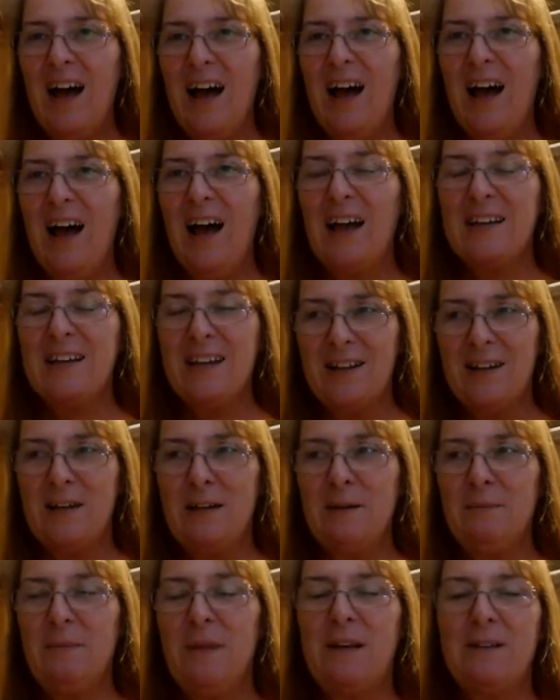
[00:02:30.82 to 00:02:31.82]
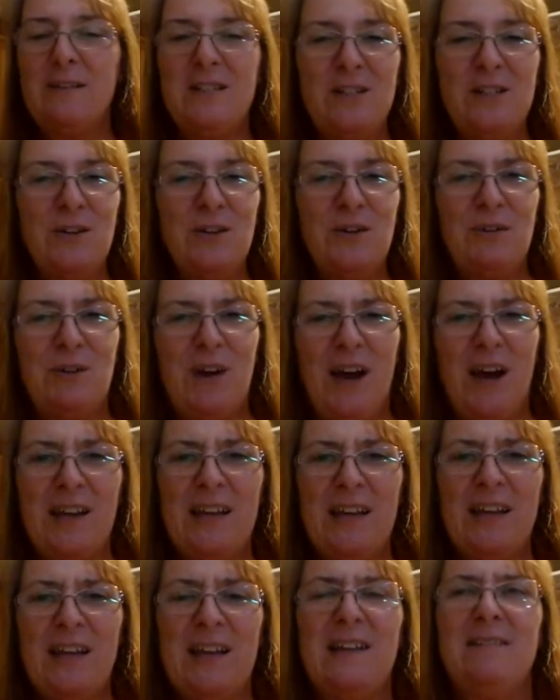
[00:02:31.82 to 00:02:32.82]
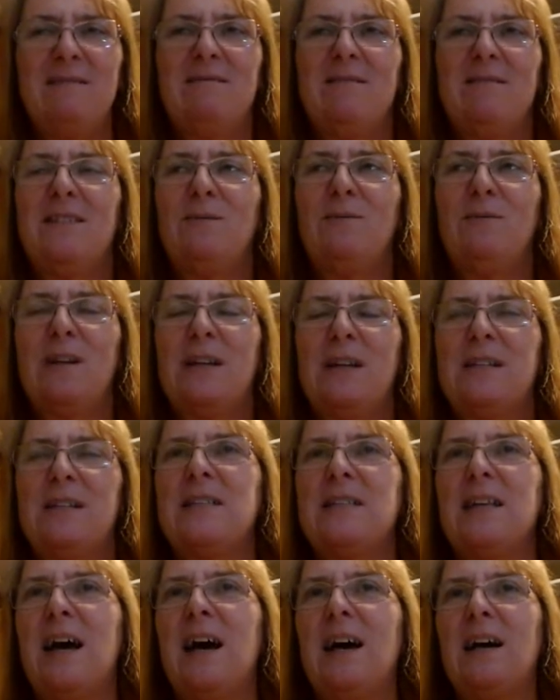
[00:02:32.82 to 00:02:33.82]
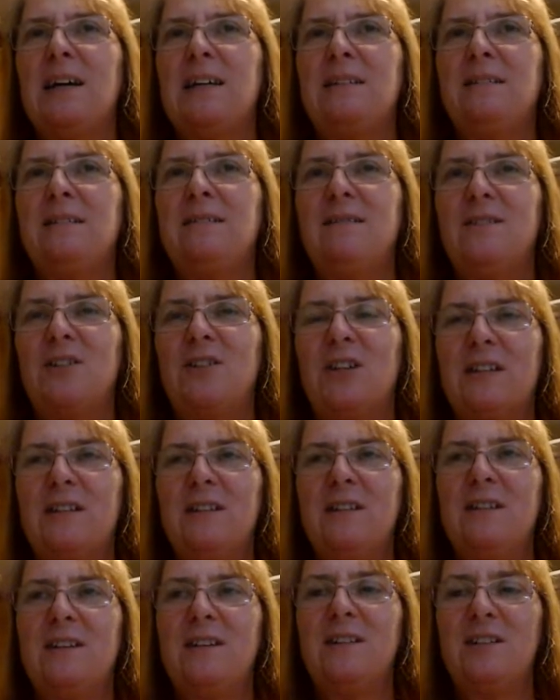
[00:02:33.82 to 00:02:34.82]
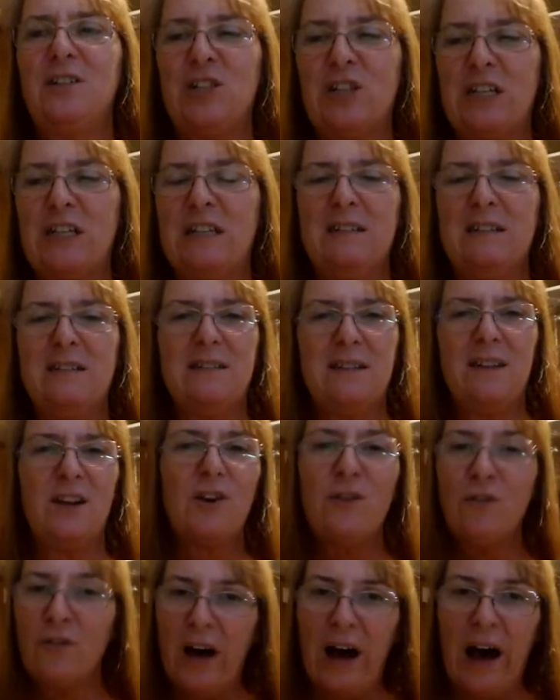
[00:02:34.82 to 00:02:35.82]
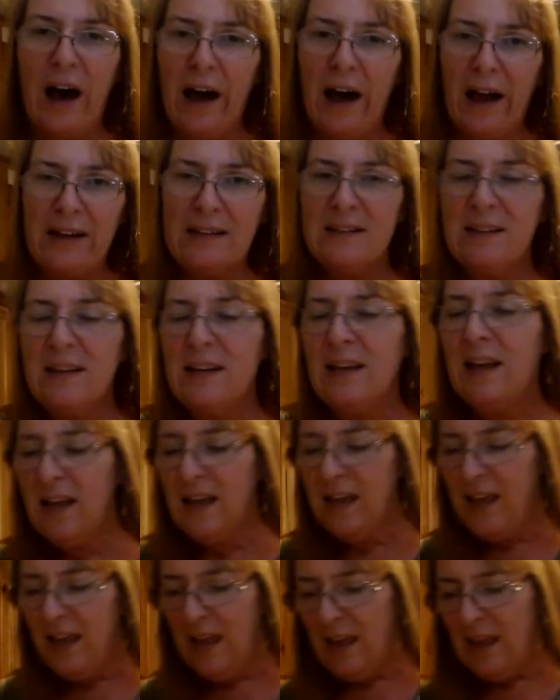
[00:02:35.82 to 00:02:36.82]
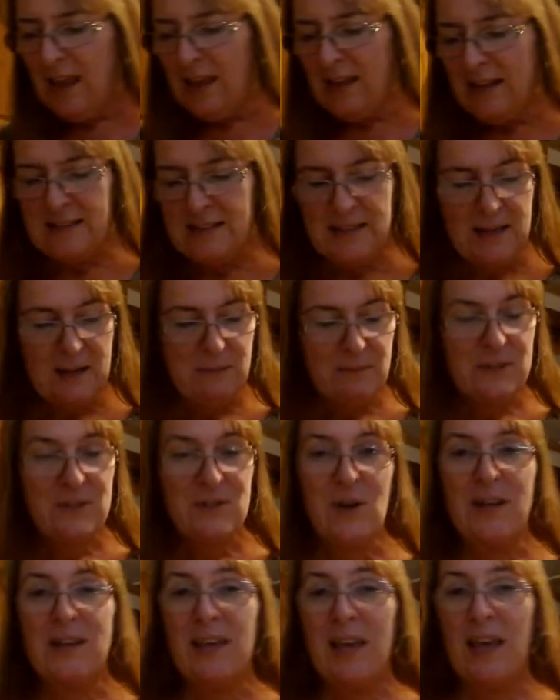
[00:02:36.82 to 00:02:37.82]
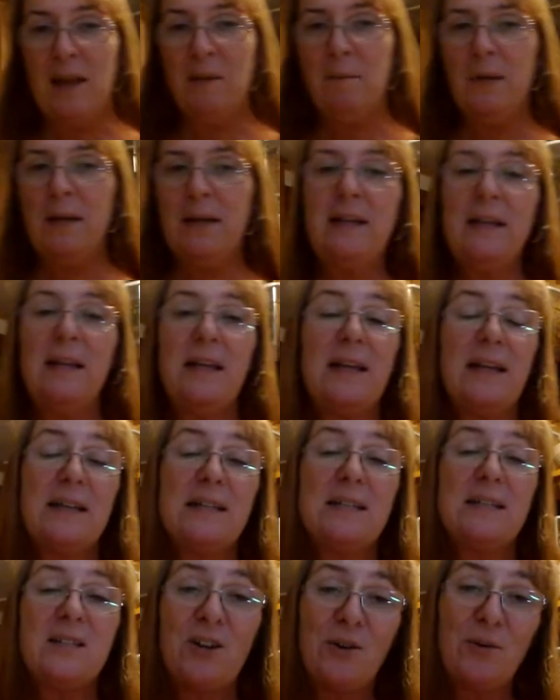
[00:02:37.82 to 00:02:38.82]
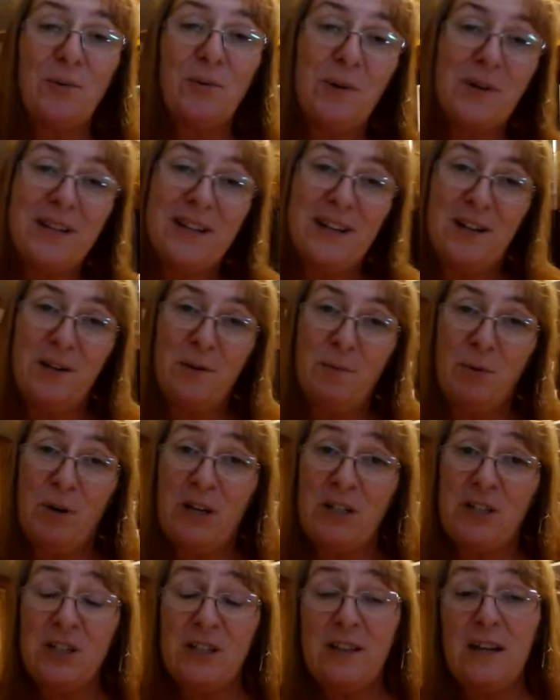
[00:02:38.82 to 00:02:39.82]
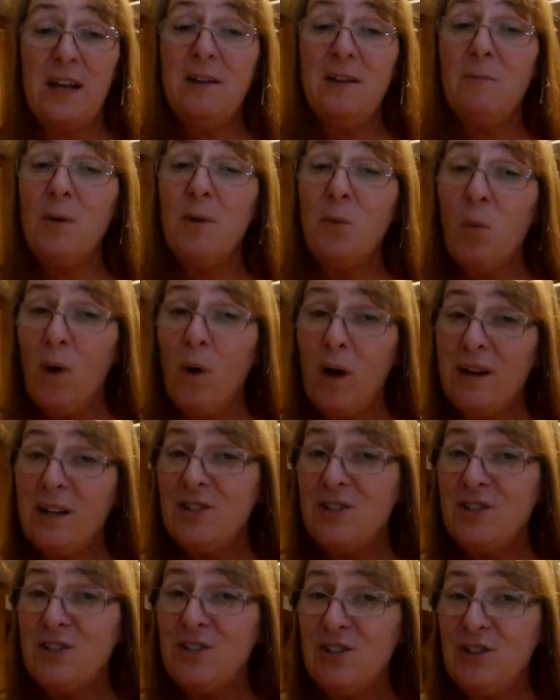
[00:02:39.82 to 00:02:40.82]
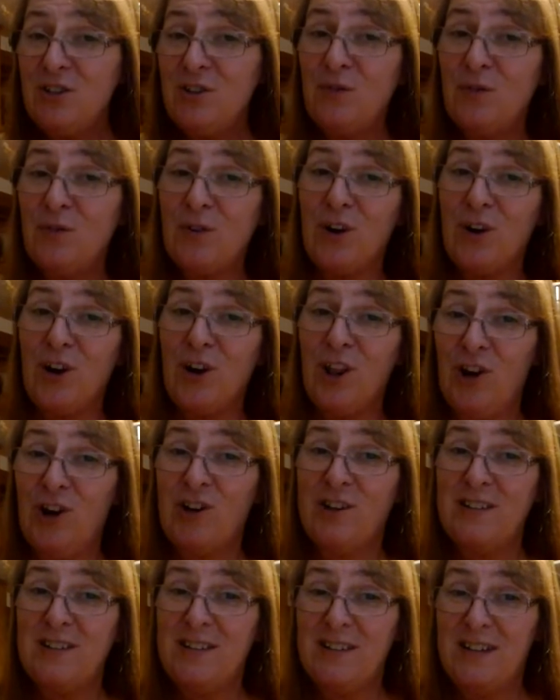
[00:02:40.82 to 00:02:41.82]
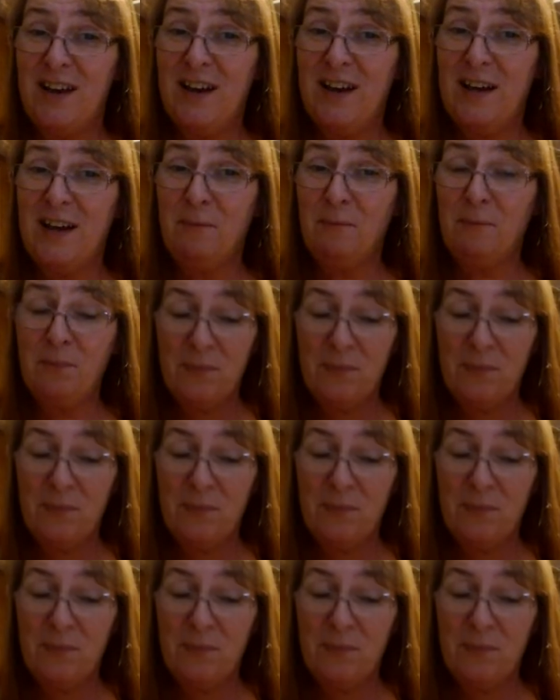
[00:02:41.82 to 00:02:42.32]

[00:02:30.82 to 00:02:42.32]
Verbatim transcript: I got up. I was still groggy. Went outside, checked in on the chickens. They're fine. And um, so I came in and I started working on a project that I had been wanting to do for a long time.